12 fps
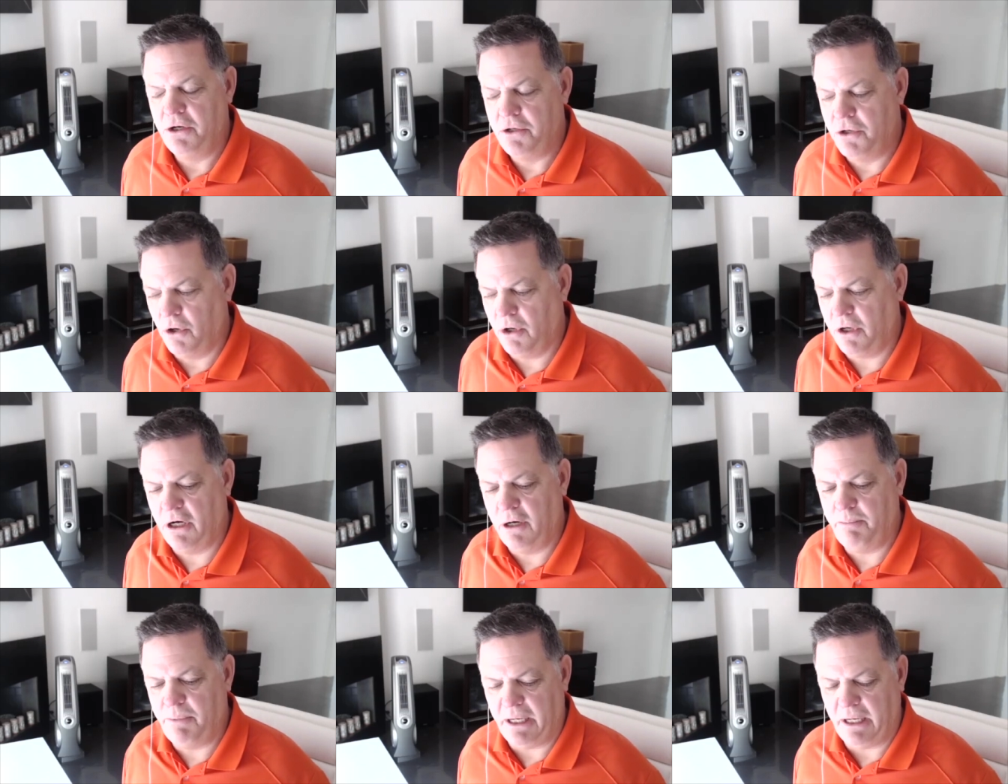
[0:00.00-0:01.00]
you're going to
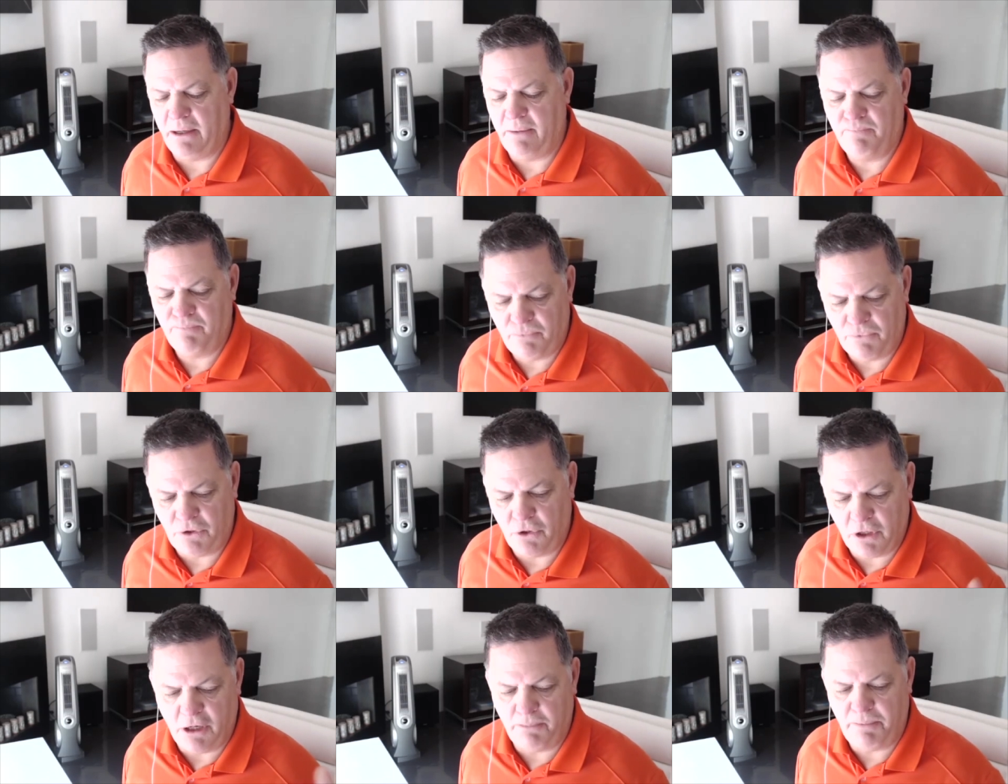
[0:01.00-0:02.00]
be you're
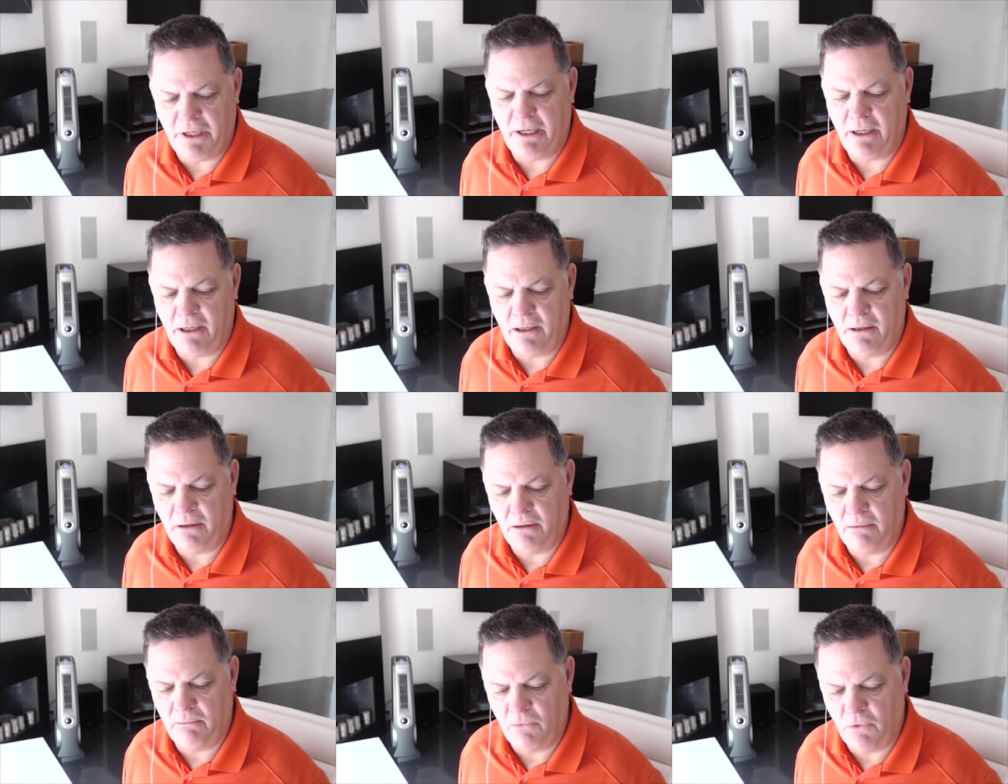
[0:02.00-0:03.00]
going to be
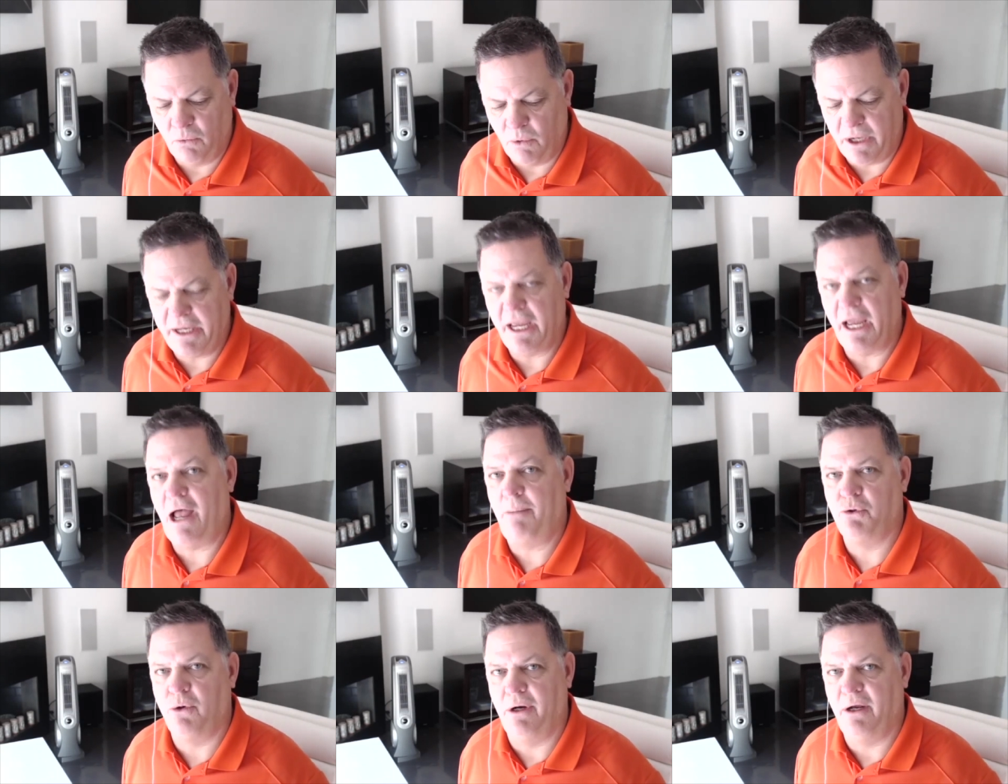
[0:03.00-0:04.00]

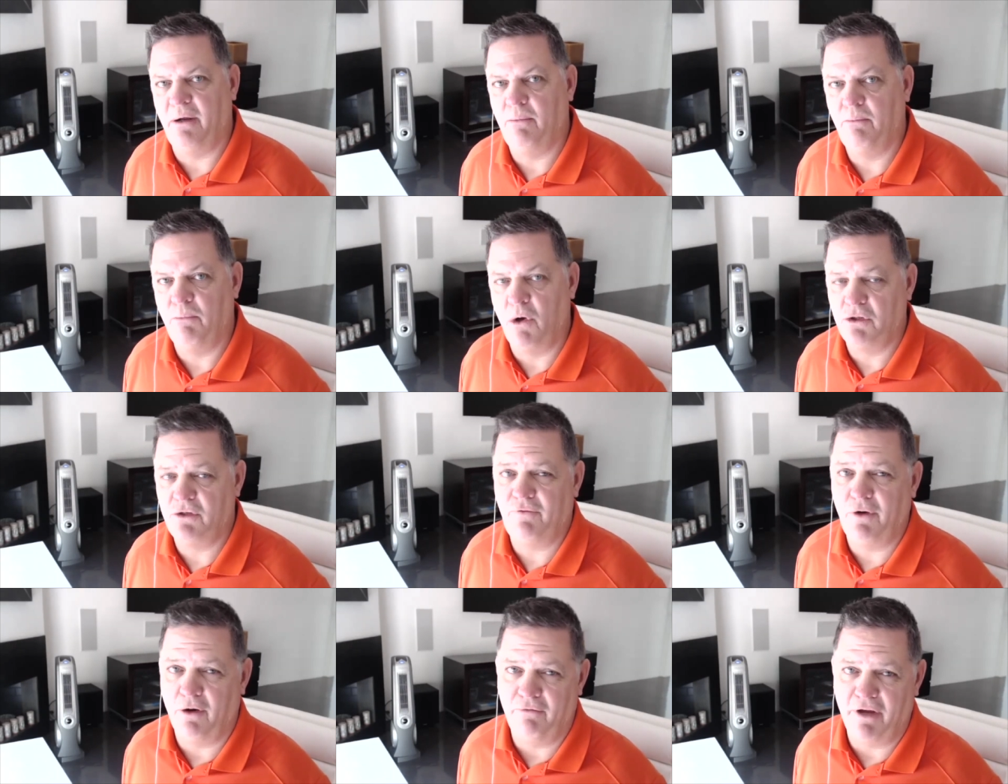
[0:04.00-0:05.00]
recapturing most of
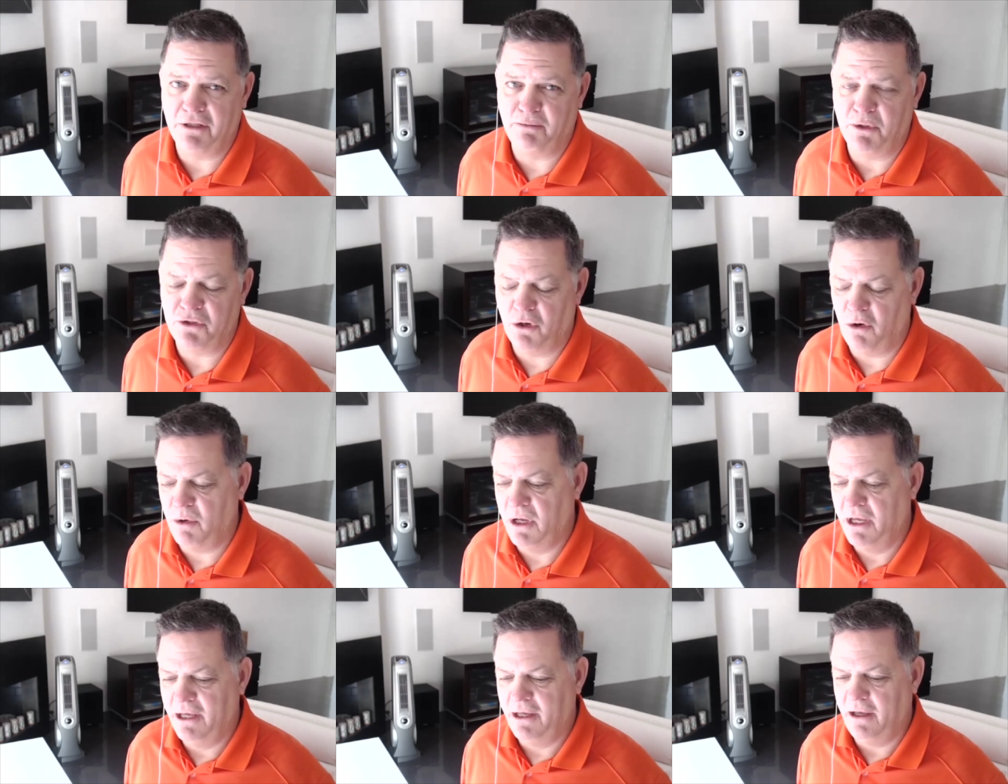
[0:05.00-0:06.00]
your investment. So
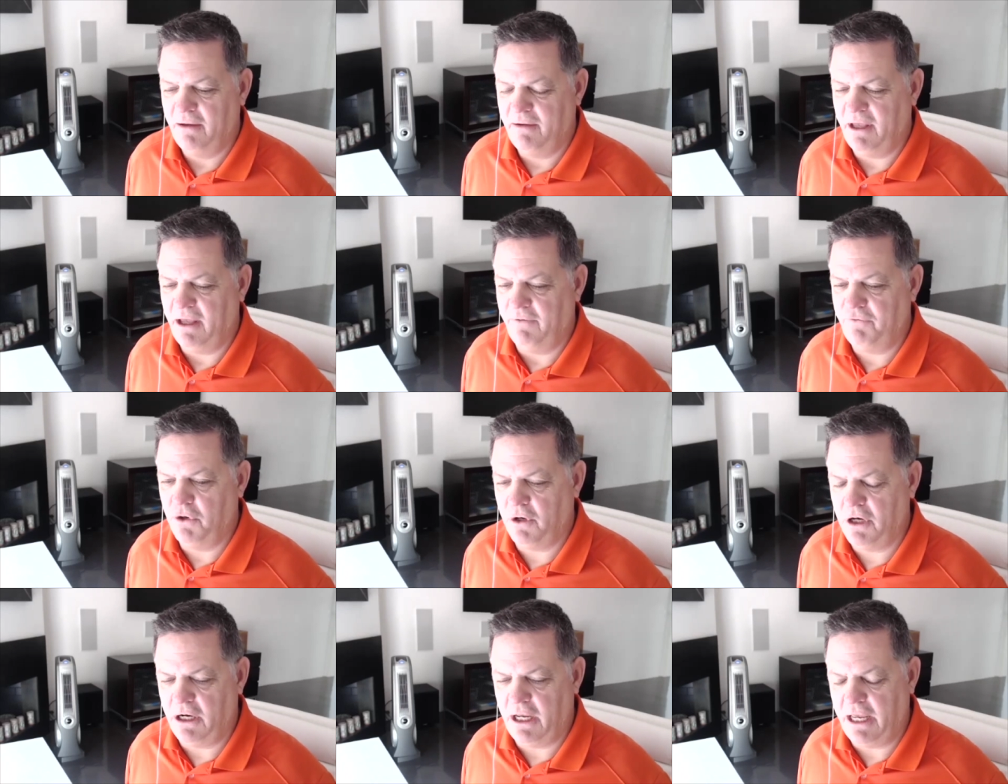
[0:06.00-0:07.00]
if you're
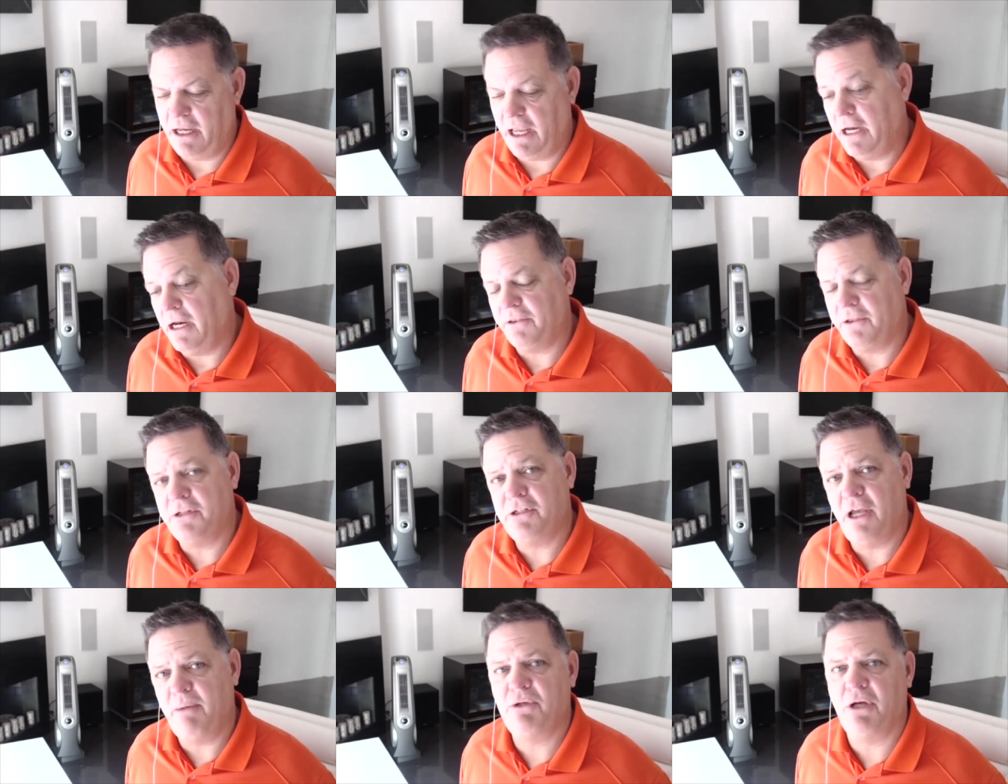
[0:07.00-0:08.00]
going and, and at the
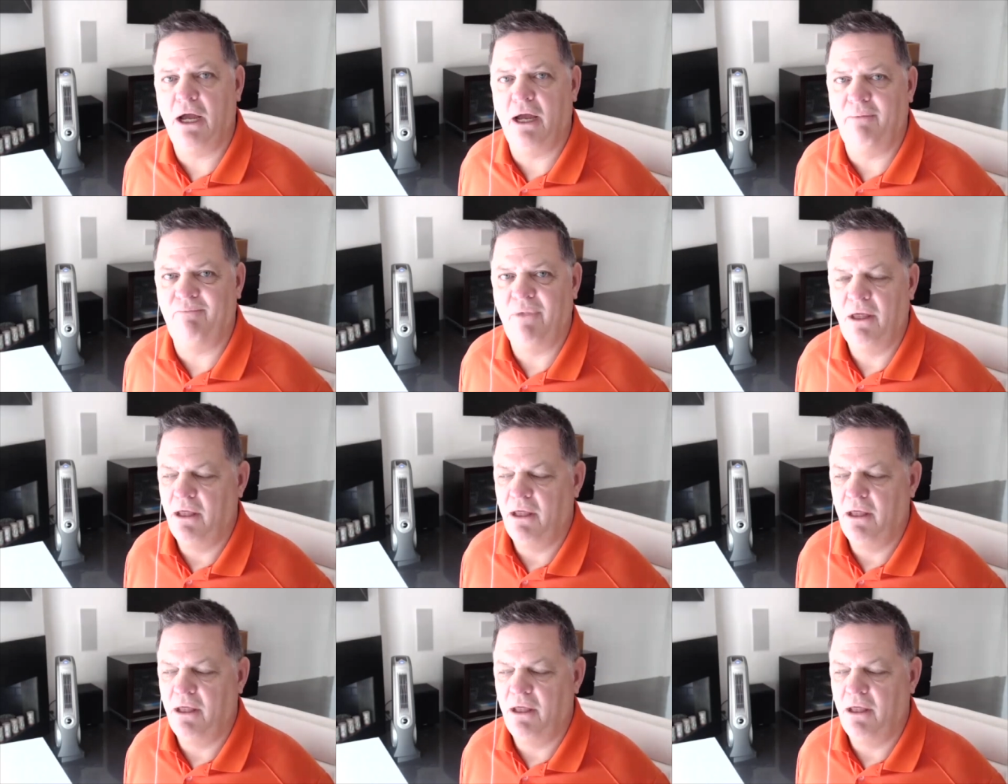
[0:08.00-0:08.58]
same time,